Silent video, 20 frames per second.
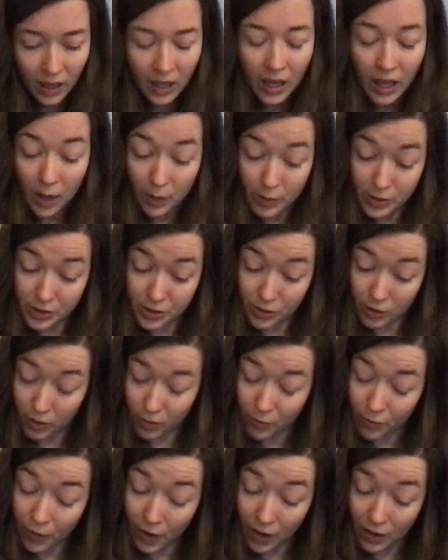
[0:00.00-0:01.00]
"It was your
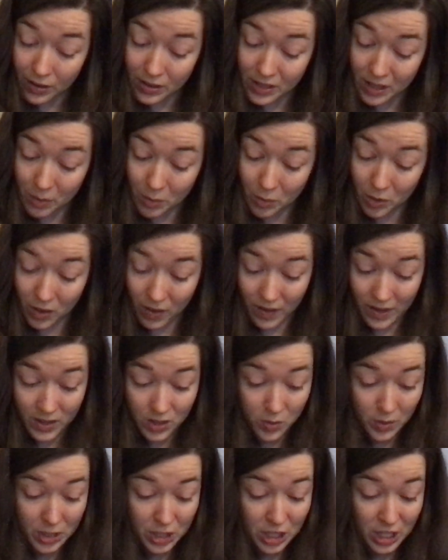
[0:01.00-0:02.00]
own fault," said Marilla,
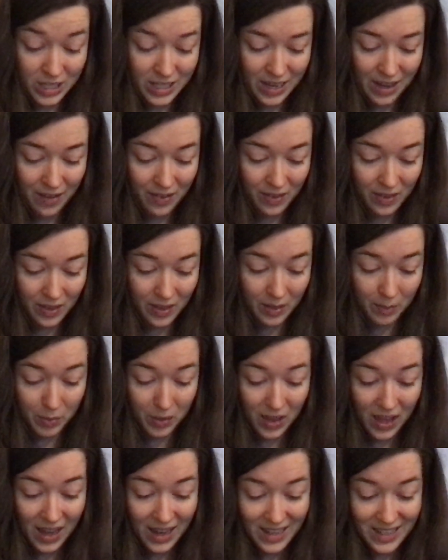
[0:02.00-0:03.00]
twitching down the
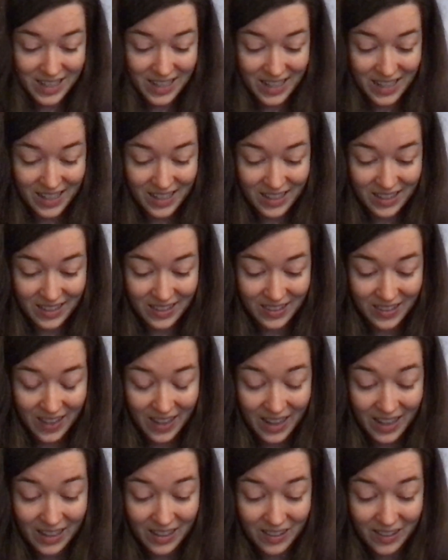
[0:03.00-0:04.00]
blind and
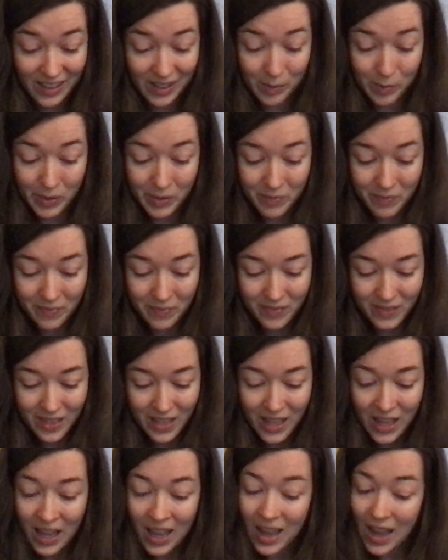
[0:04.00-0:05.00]
lighting a lamp.
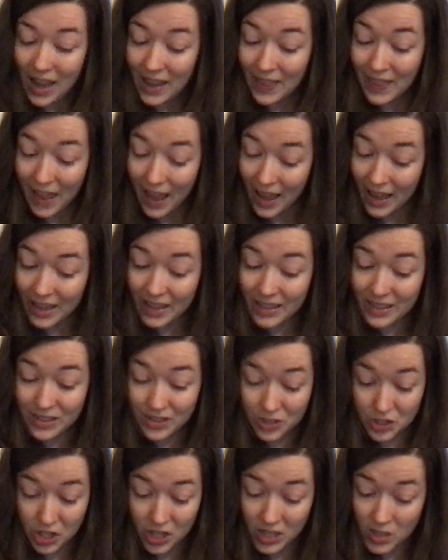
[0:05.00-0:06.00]
"And that
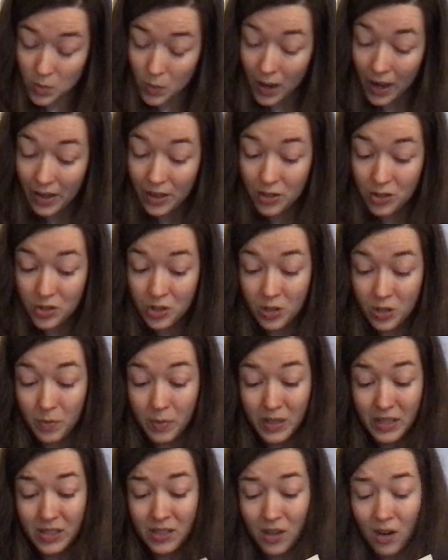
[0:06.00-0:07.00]
is just why you should
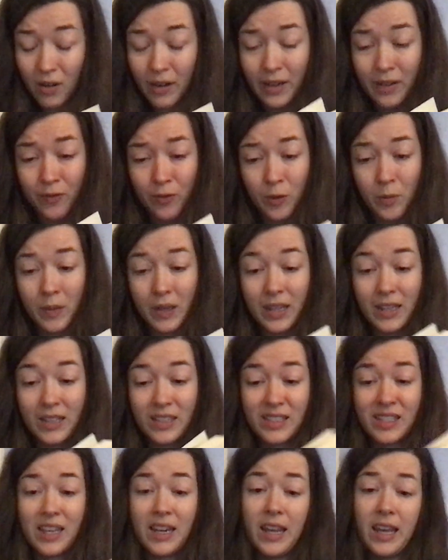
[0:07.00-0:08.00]
be sorry for me,"
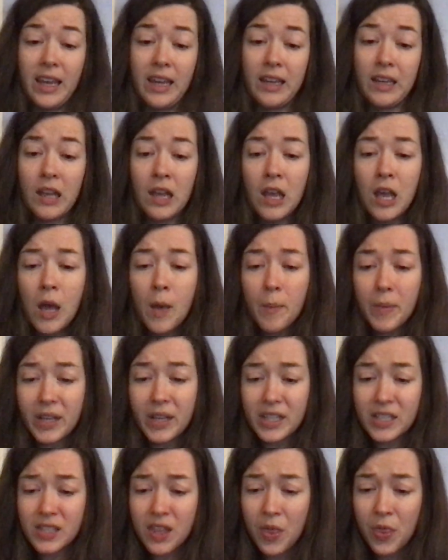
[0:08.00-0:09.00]
said Anne,
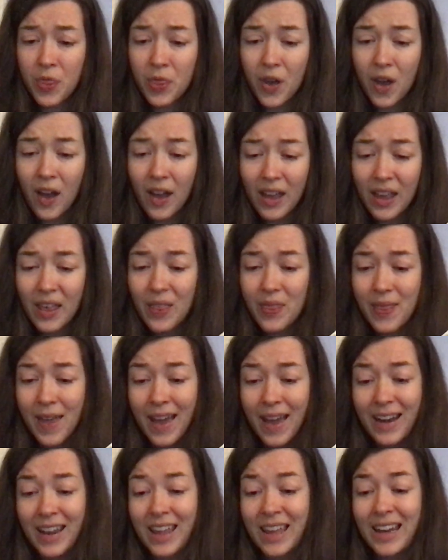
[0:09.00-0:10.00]
"because the thought
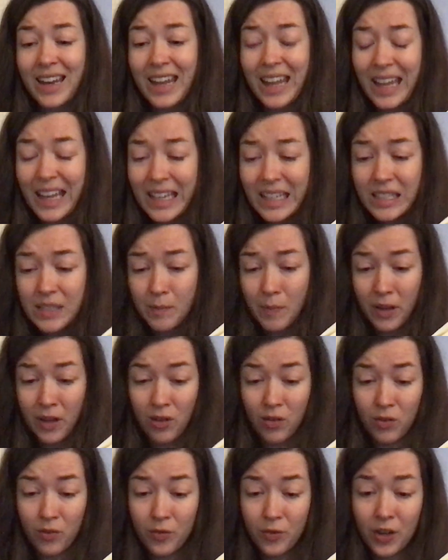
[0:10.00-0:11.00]
that it is my
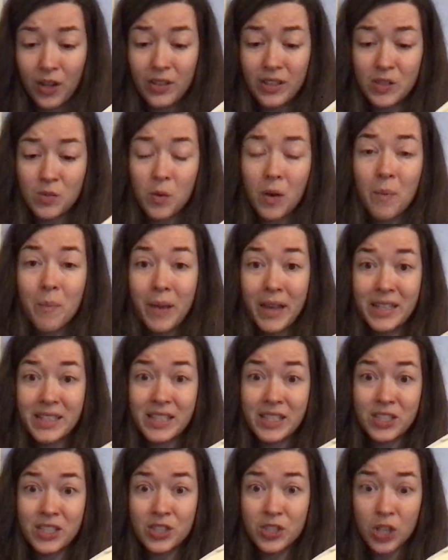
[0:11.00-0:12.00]
own fault is what makes
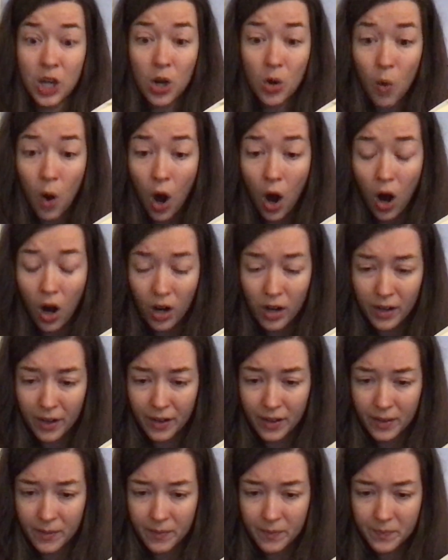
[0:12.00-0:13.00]
it so hard.